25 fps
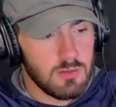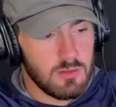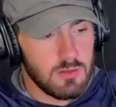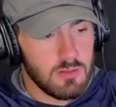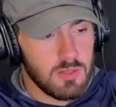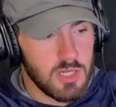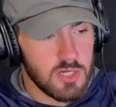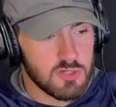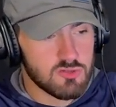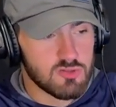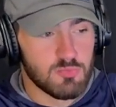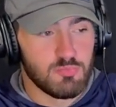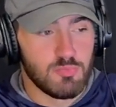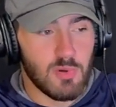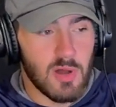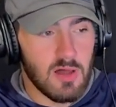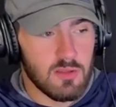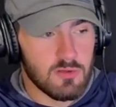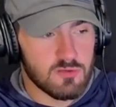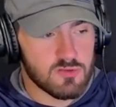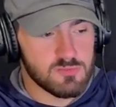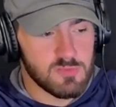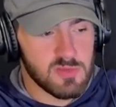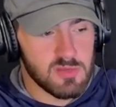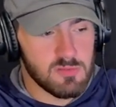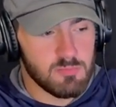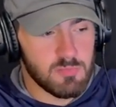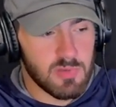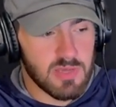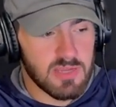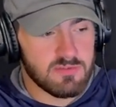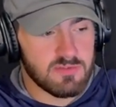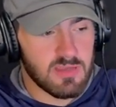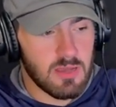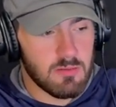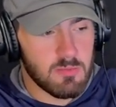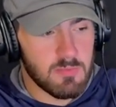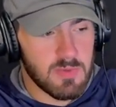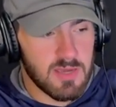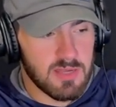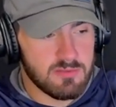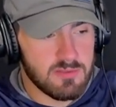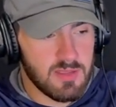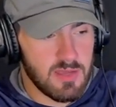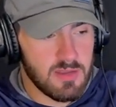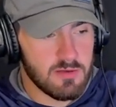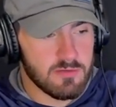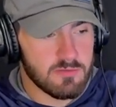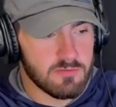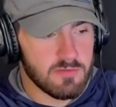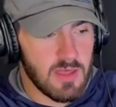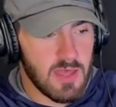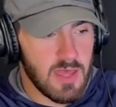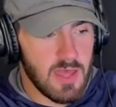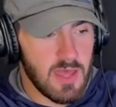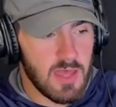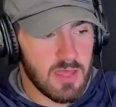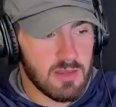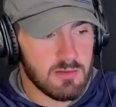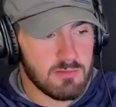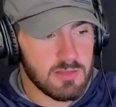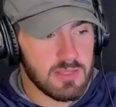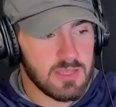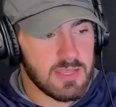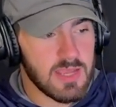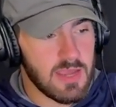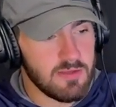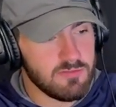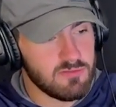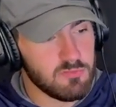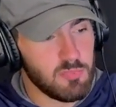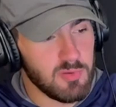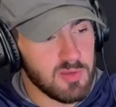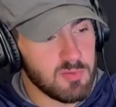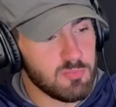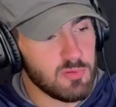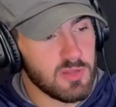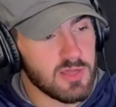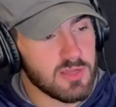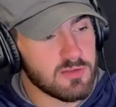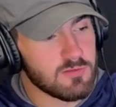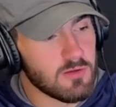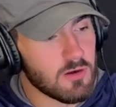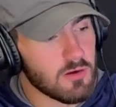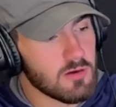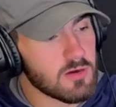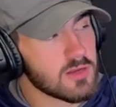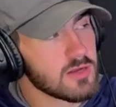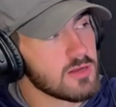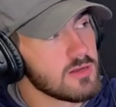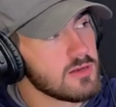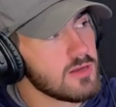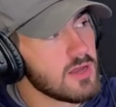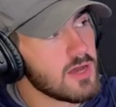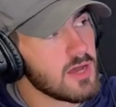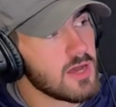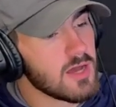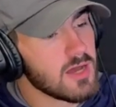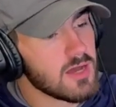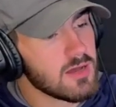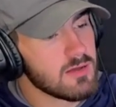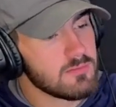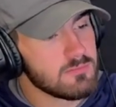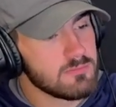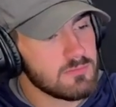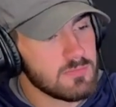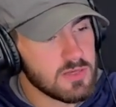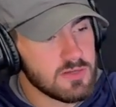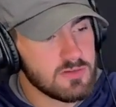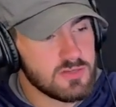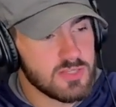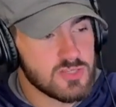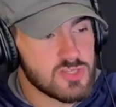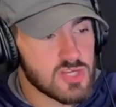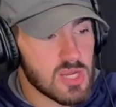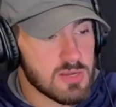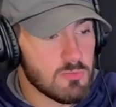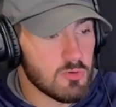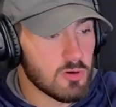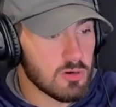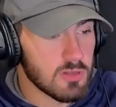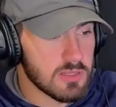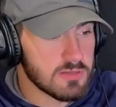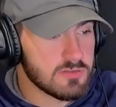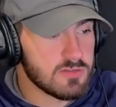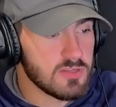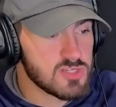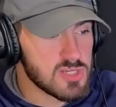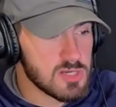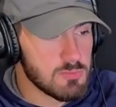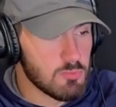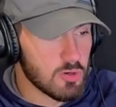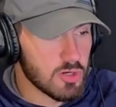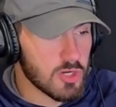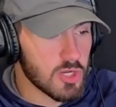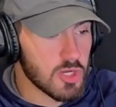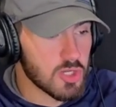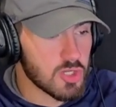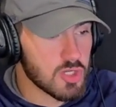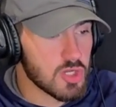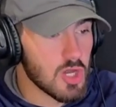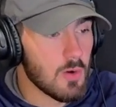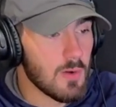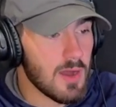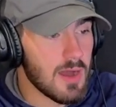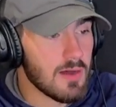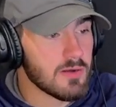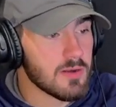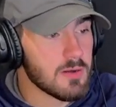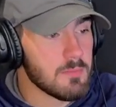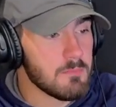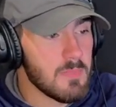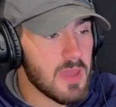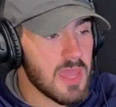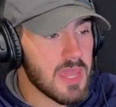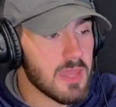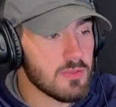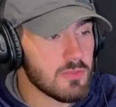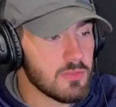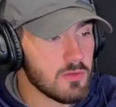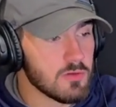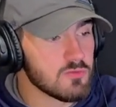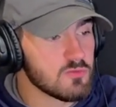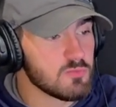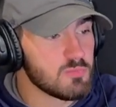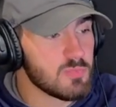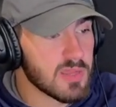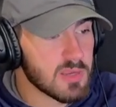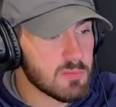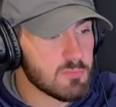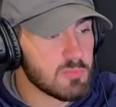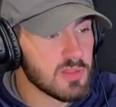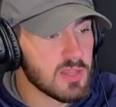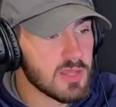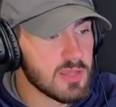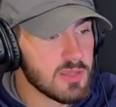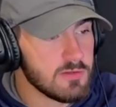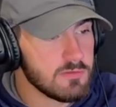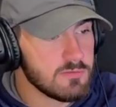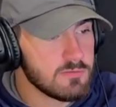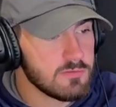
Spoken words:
Here's what bothers me big time about that is that he has a big play target in DJ Moore. Like, DJ Moore can go out and make those big plays.